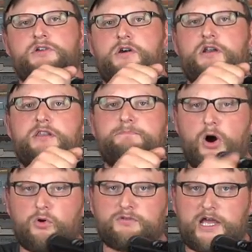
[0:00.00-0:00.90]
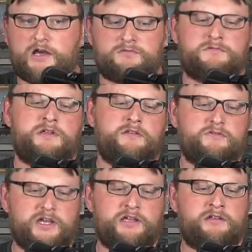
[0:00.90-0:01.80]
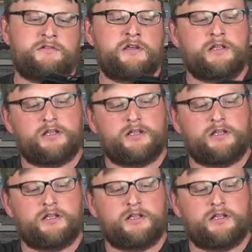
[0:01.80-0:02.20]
Turning the bolt down then